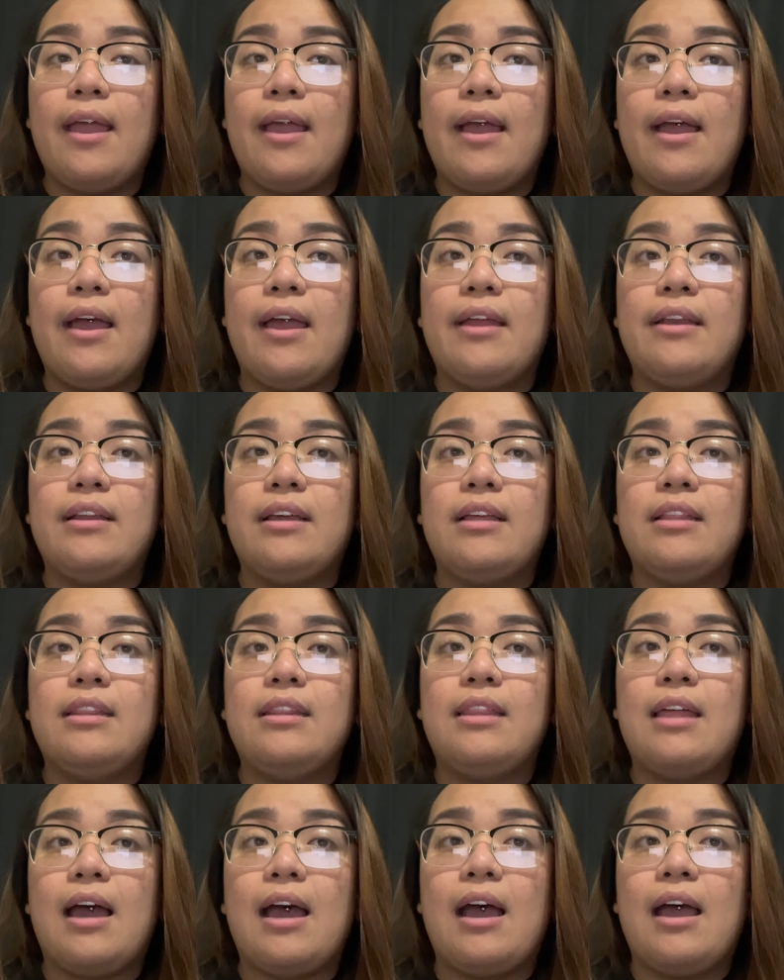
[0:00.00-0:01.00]
And
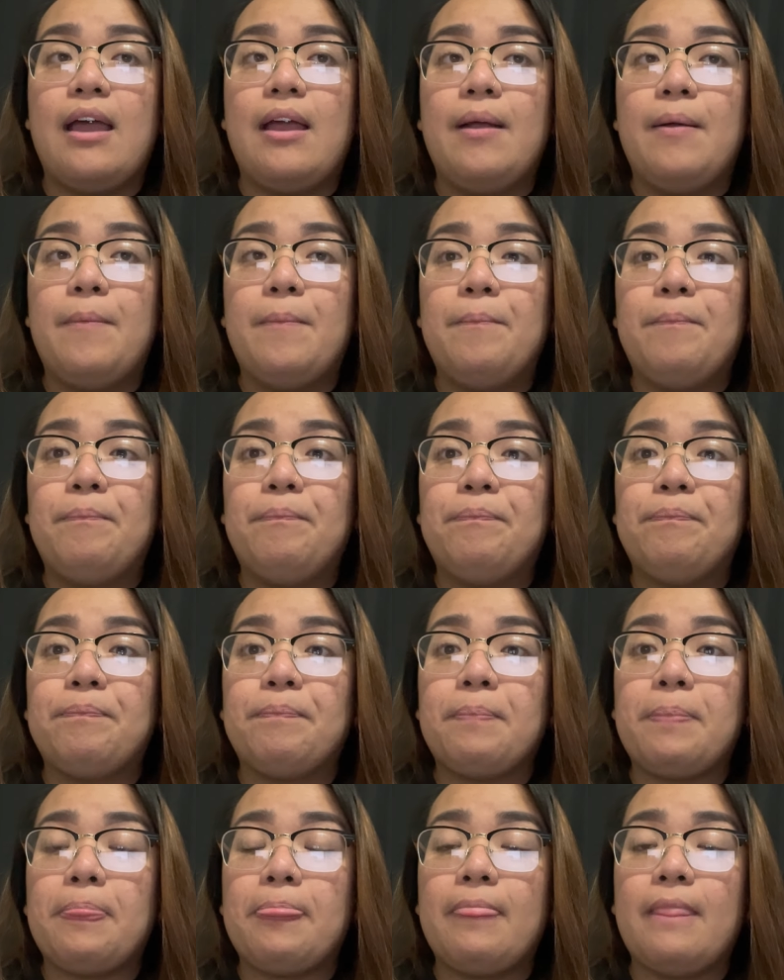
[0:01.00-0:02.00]
that
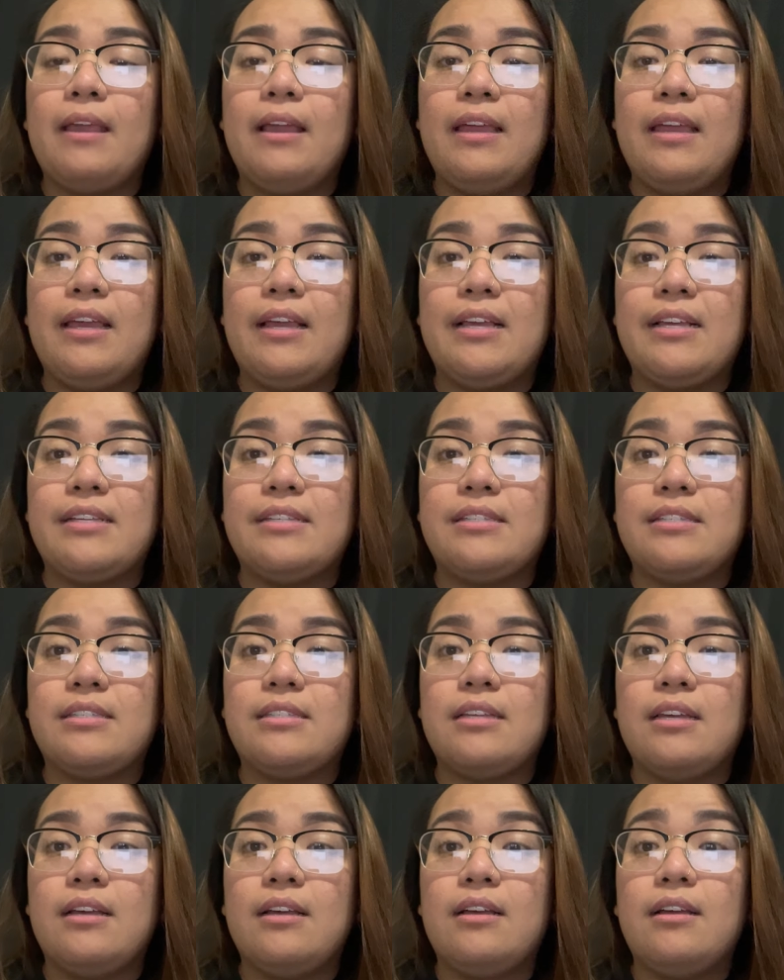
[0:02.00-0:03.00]

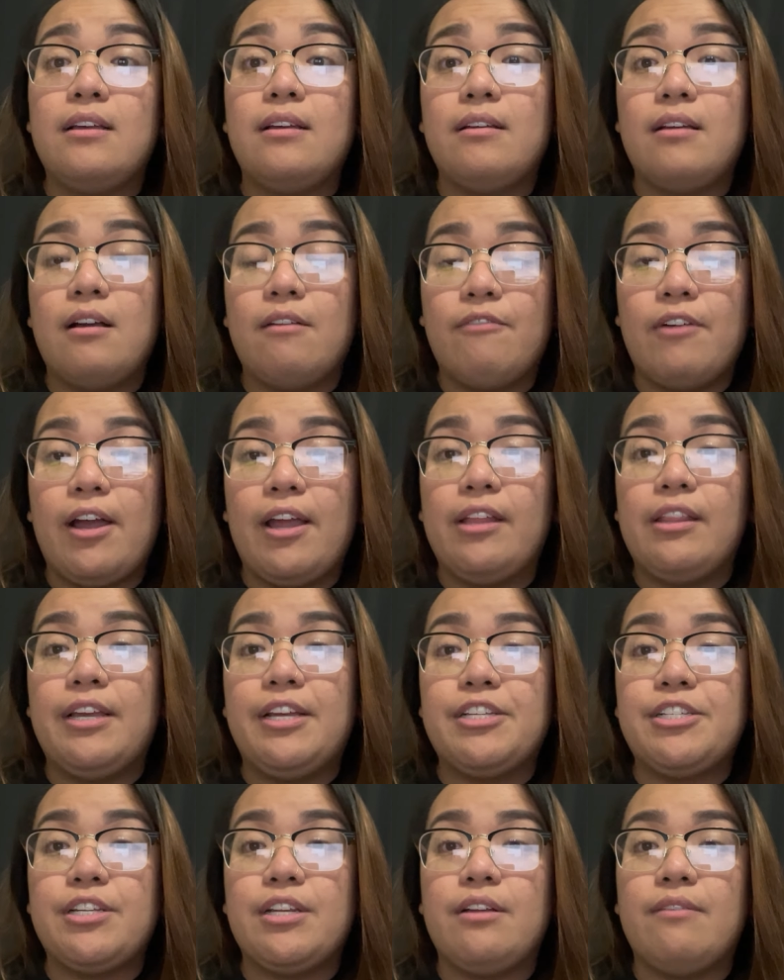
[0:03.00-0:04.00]
is a
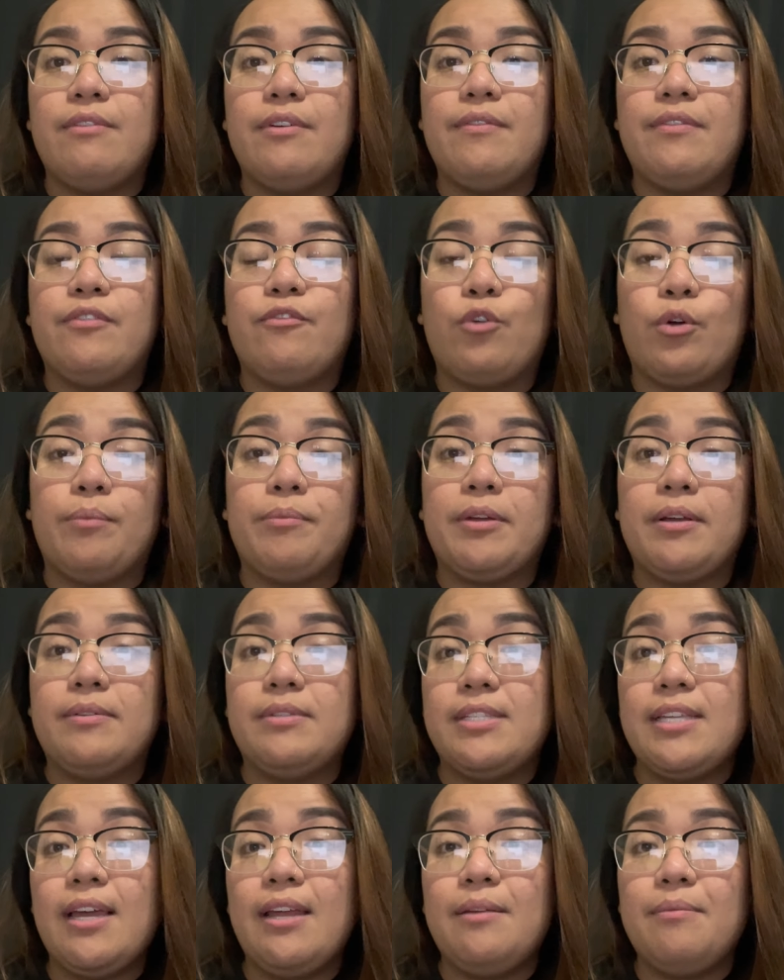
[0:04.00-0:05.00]
violation of informed
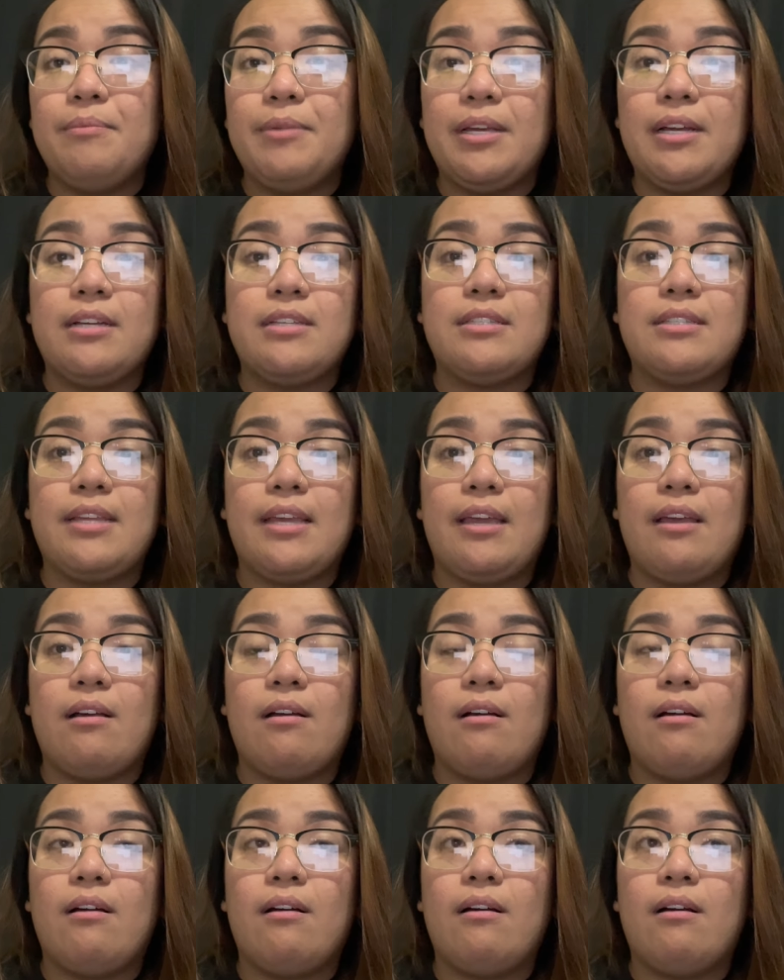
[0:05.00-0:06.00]
consent because they
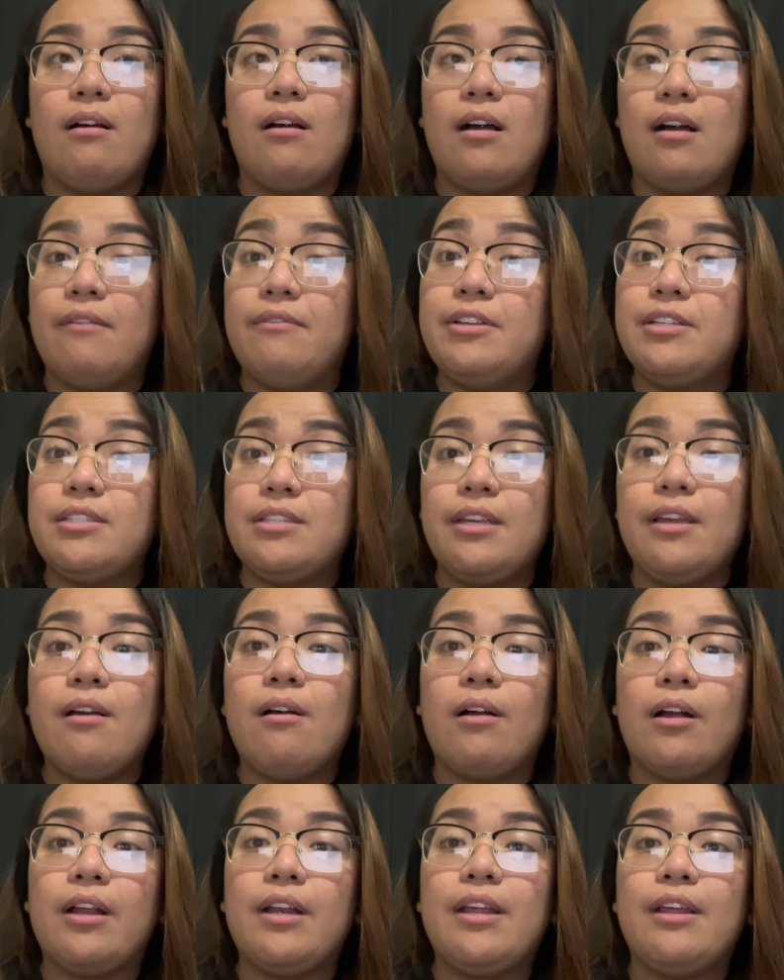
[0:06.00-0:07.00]
obviously
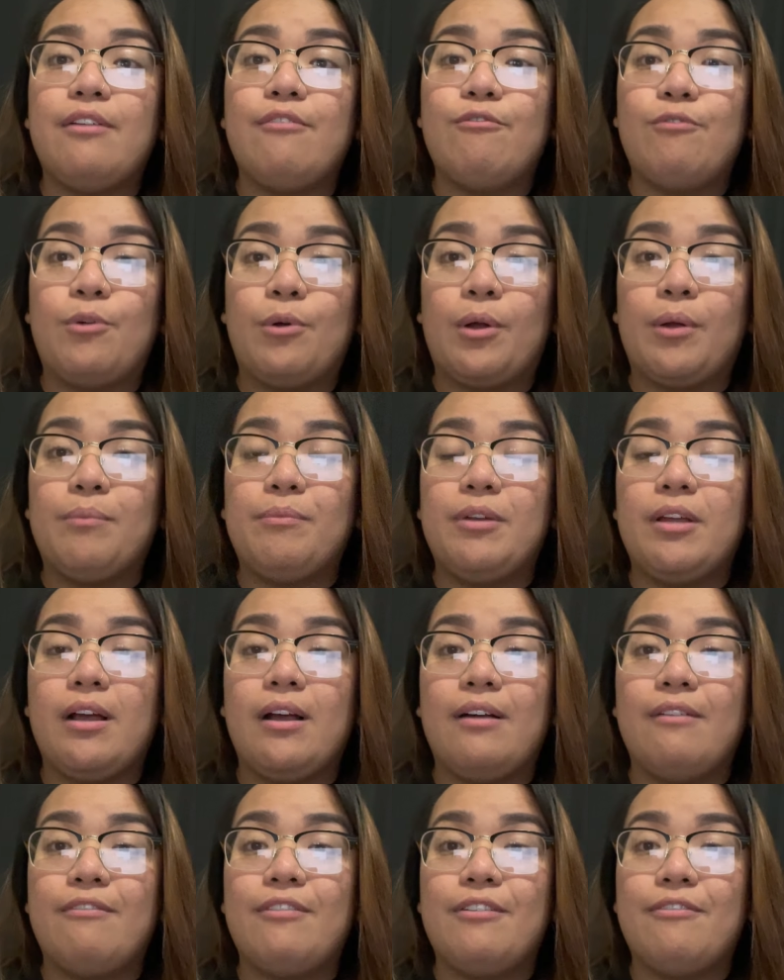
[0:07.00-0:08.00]
aren't informed
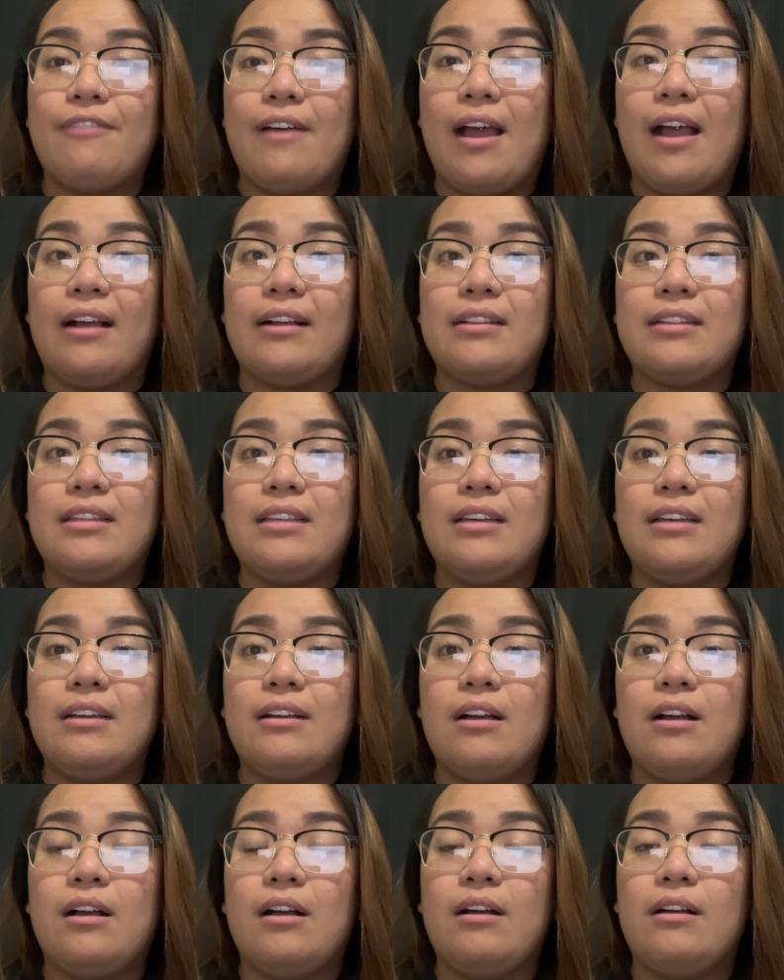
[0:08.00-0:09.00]
of the fact
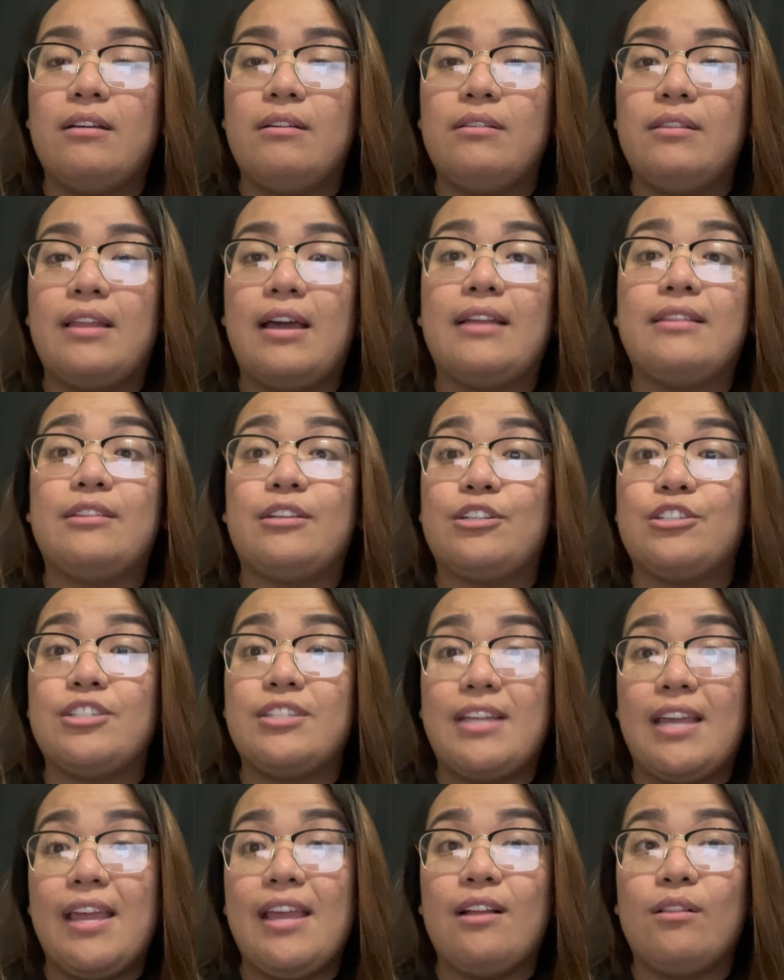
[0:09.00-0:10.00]
that they're
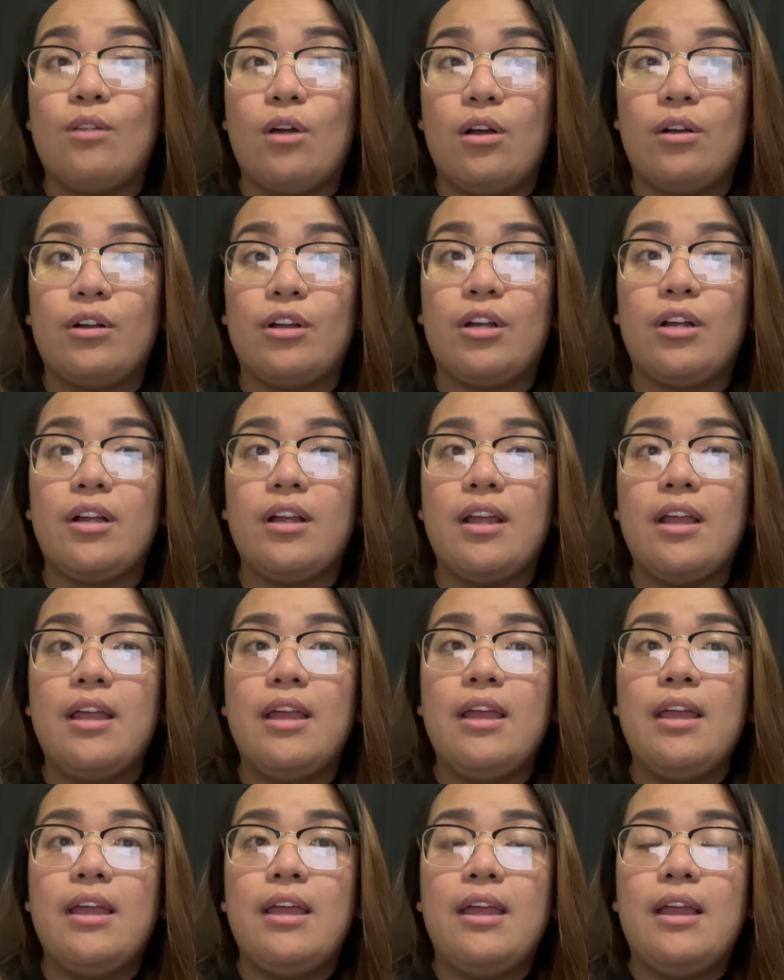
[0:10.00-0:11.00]
staying longer.
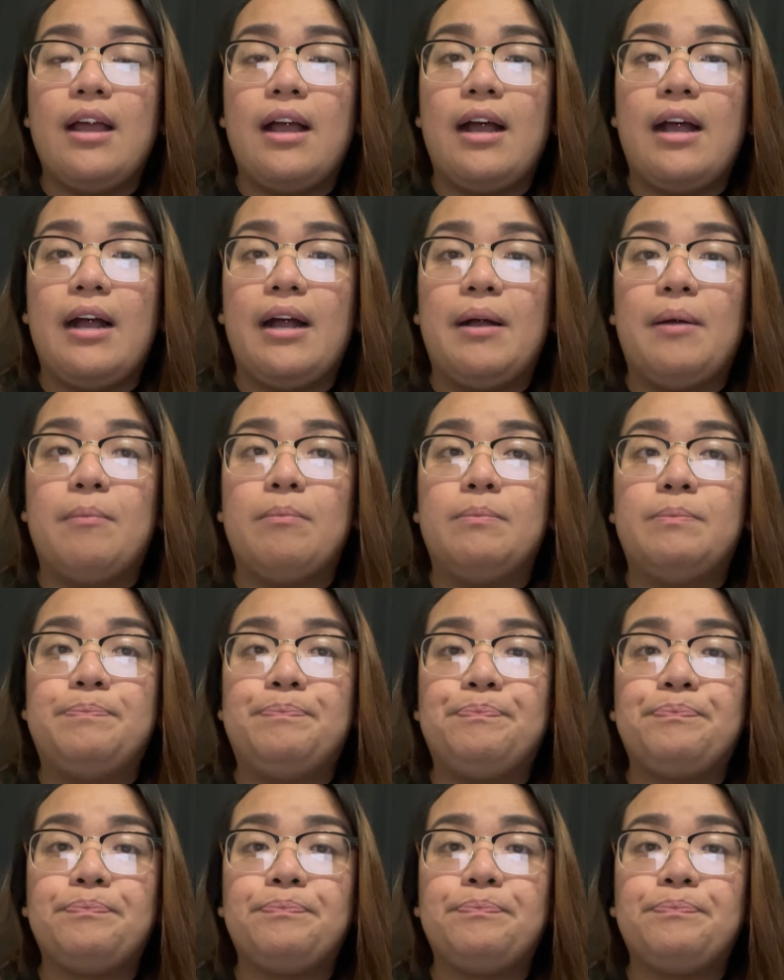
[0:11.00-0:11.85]
Um,